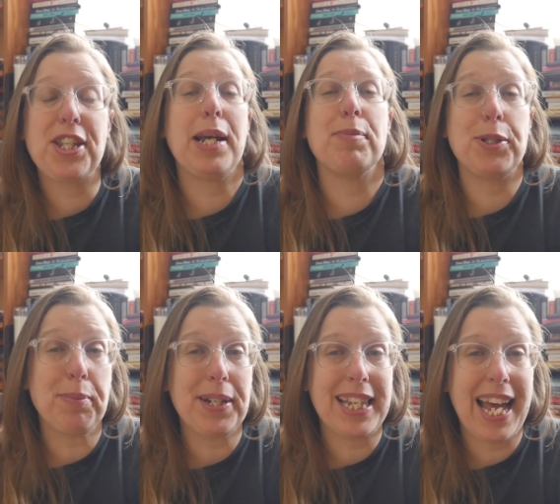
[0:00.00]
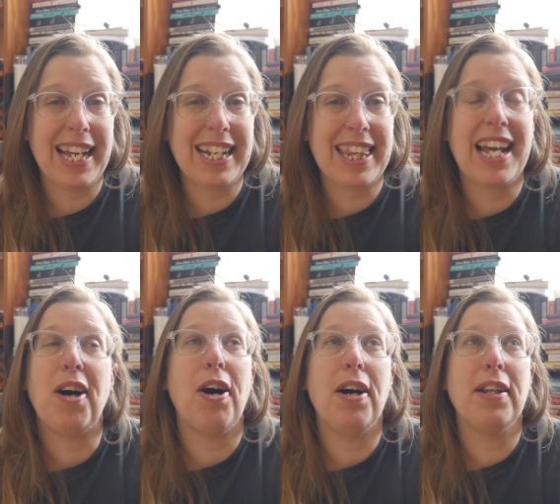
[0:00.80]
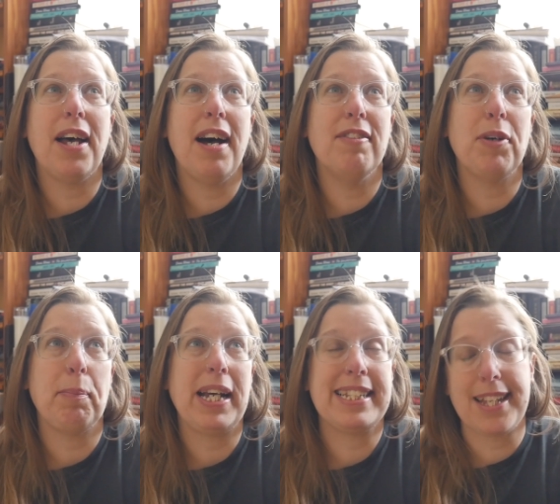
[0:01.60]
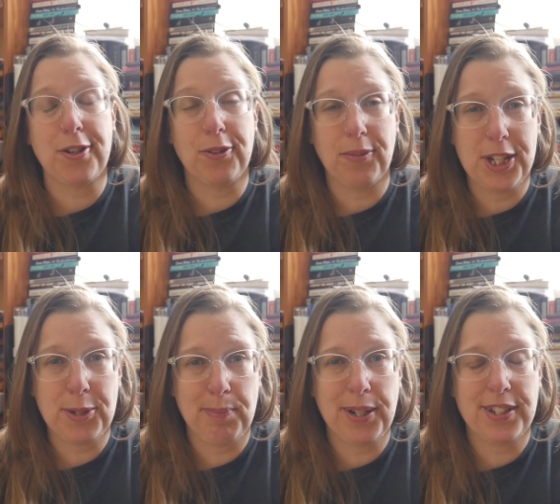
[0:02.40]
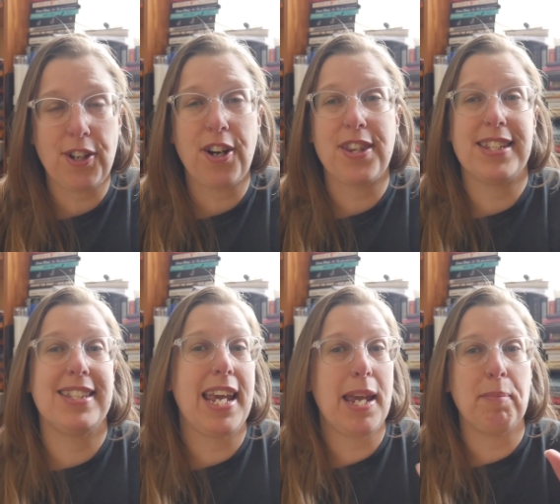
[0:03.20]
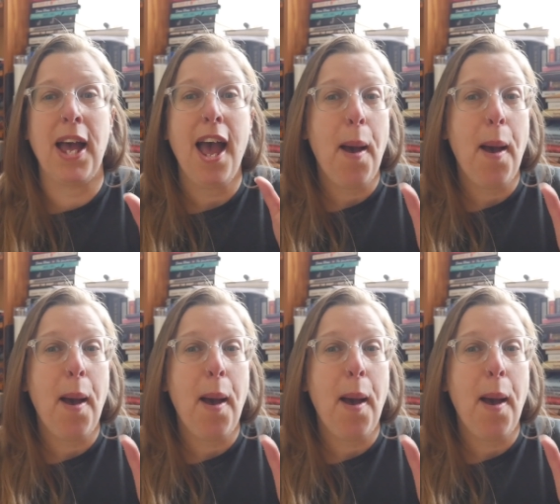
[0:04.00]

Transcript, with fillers: Like, I'm super glad that all of my Southern Reach books are the same